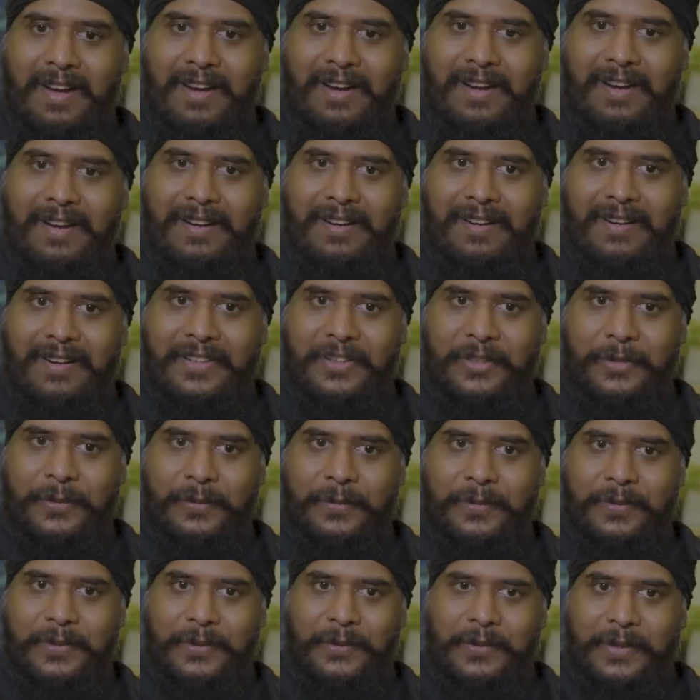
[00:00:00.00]

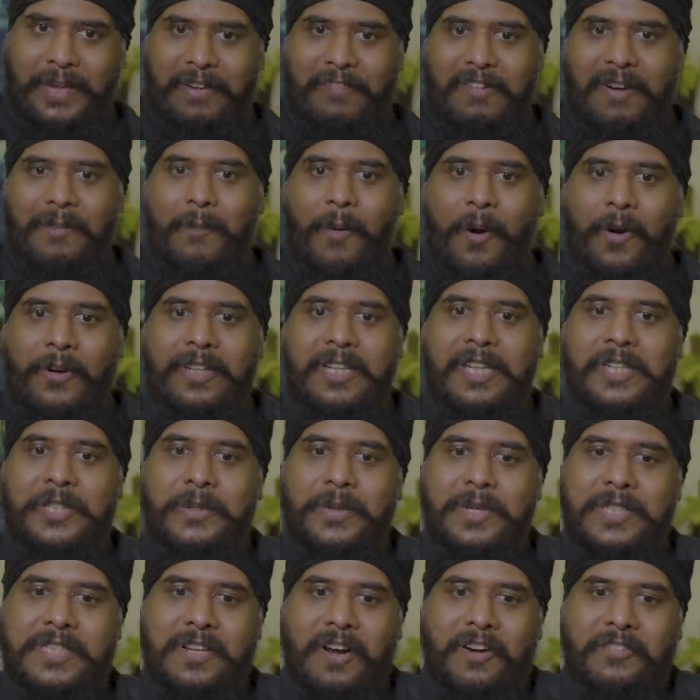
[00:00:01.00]
You give a model
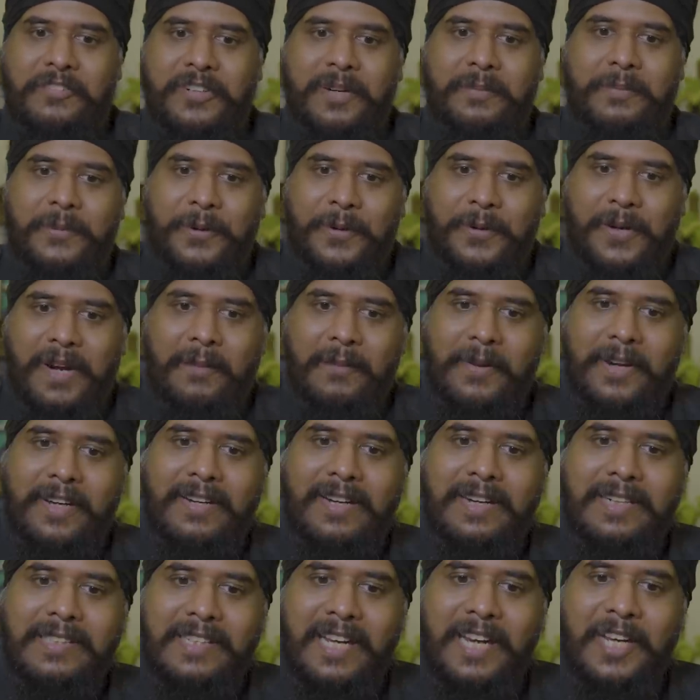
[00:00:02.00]
to a software program and
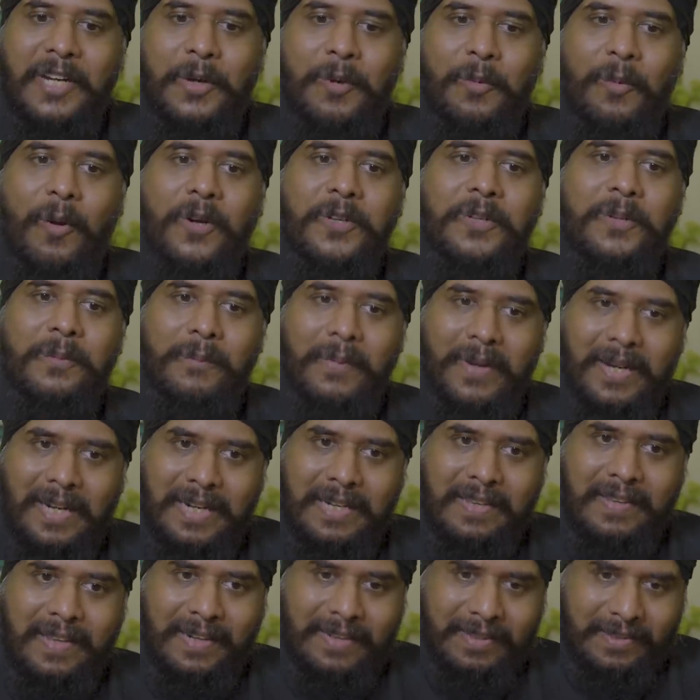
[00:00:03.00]
it'll tell you what to
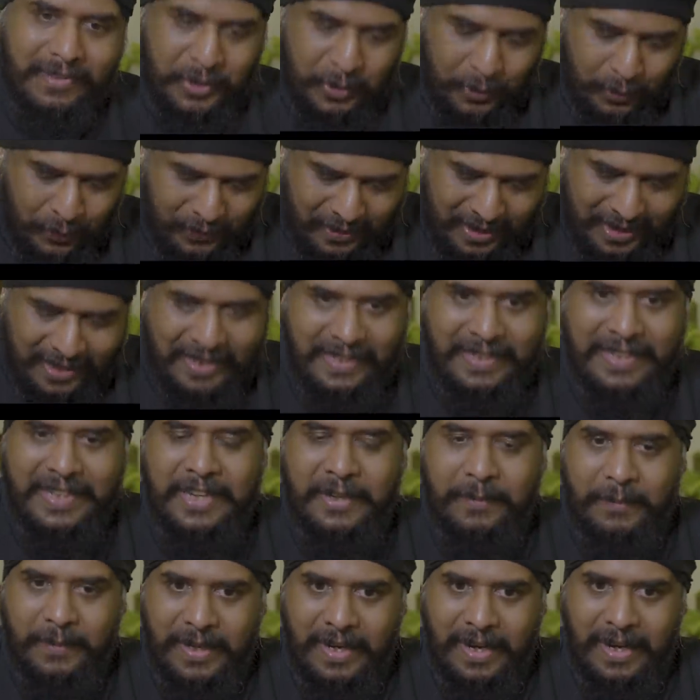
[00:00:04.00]
build, then you don't really
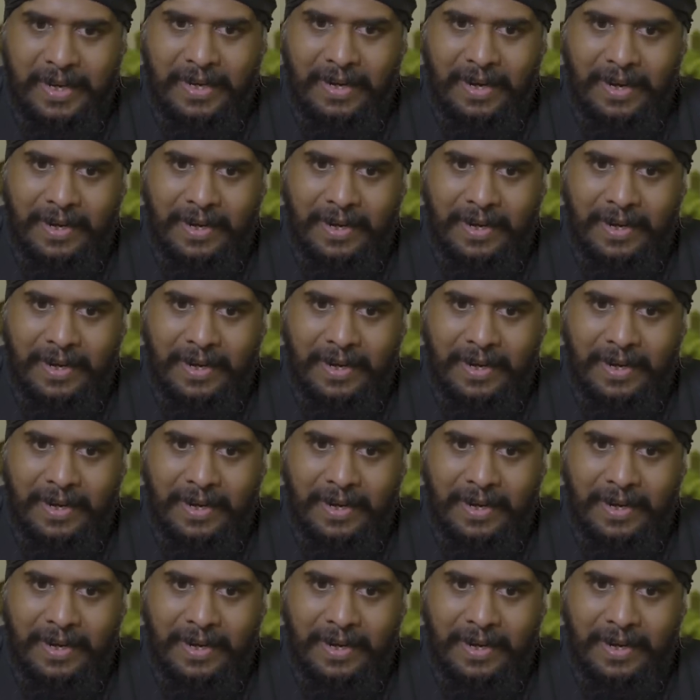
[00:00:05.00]
need me.